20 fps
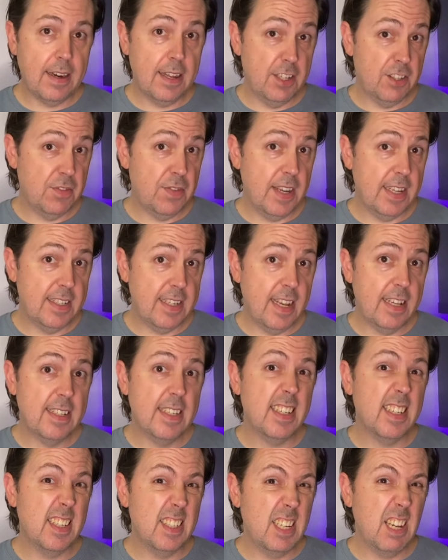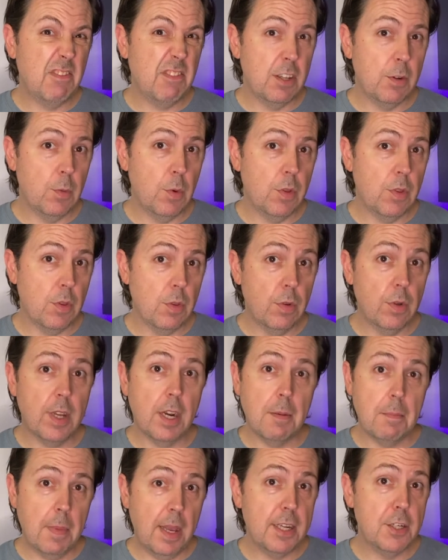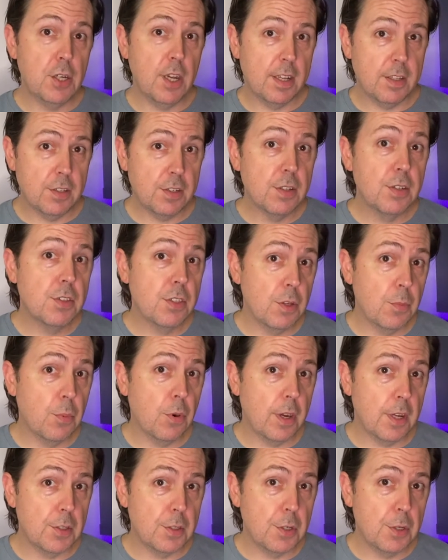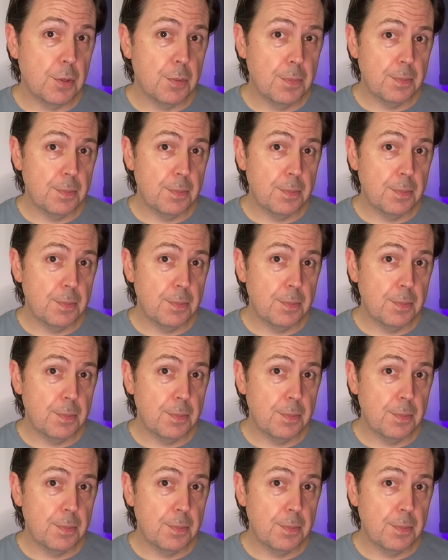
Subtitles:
It's fantastic, definitely worth a look, and it may just surprise you.